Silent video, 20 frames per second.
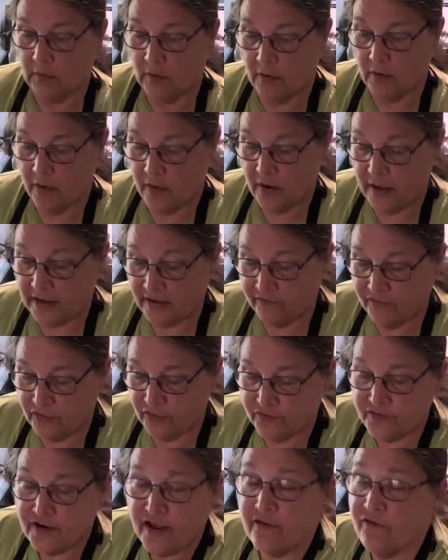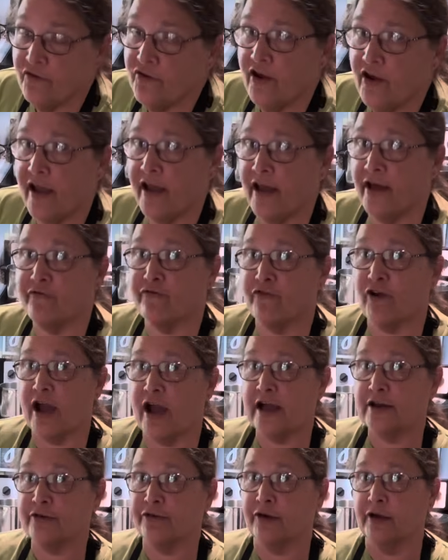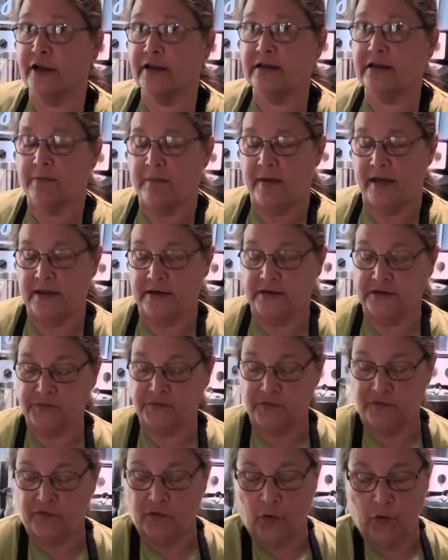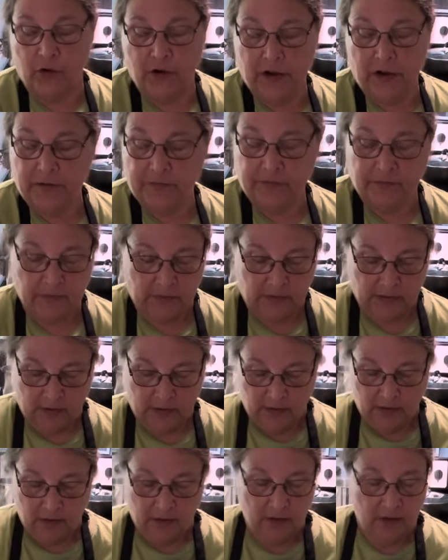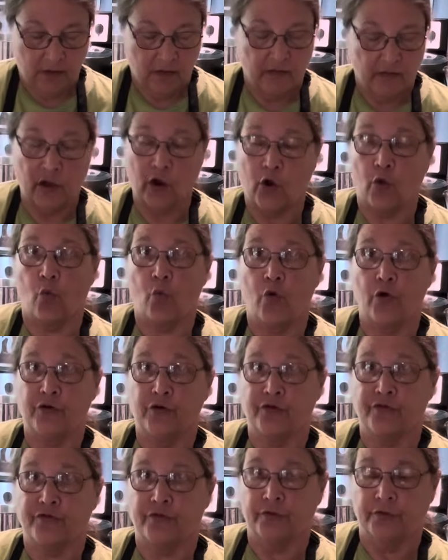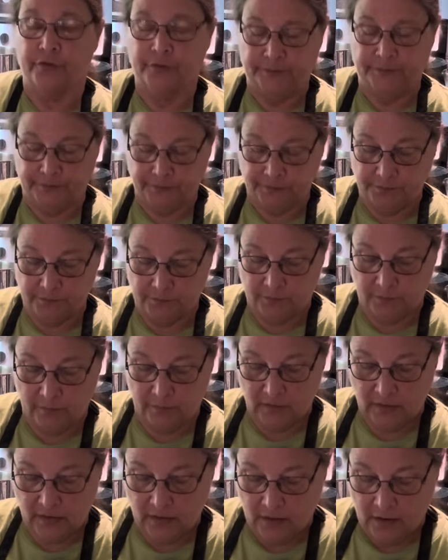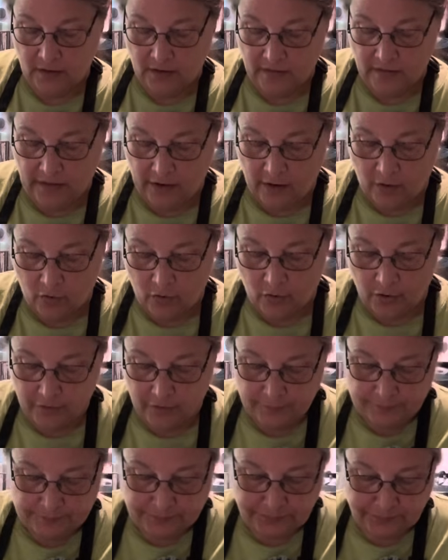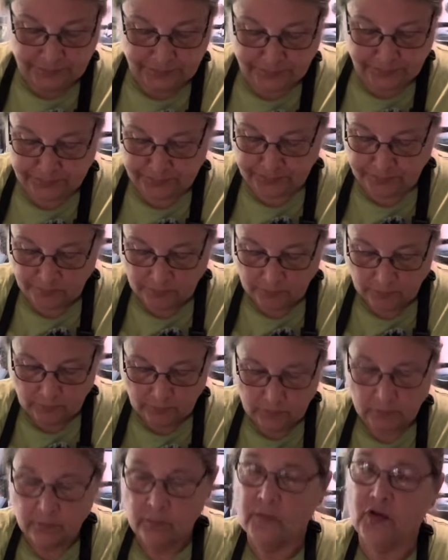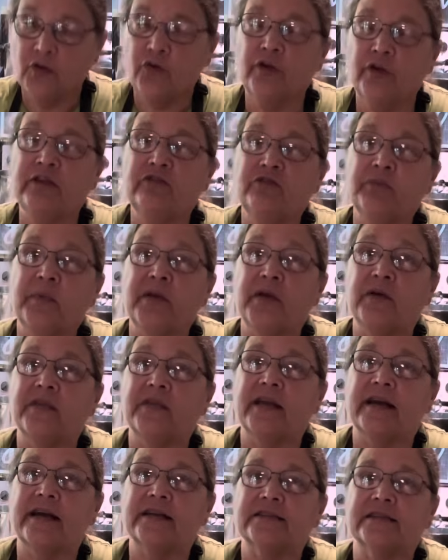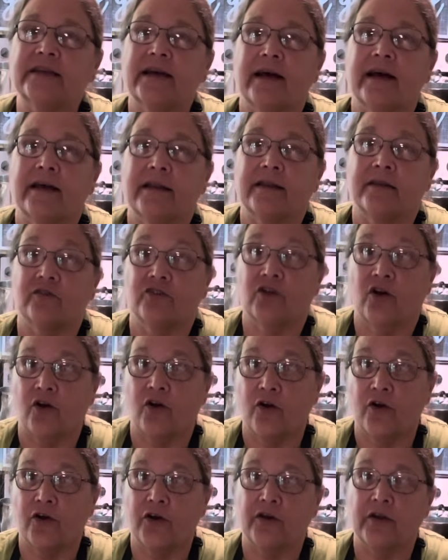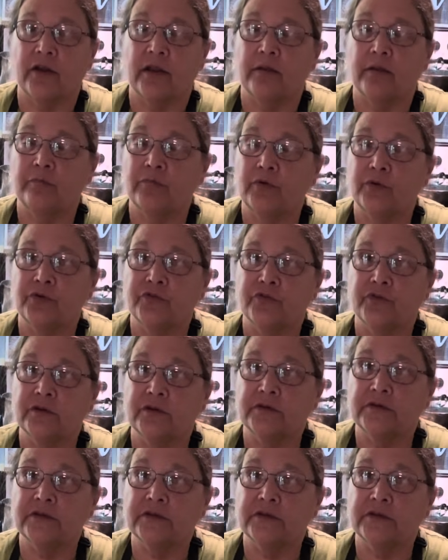Alright, if you've never had fried green tomatoes before, they are wonderful. They are crispy on the outside and tart and beautiful on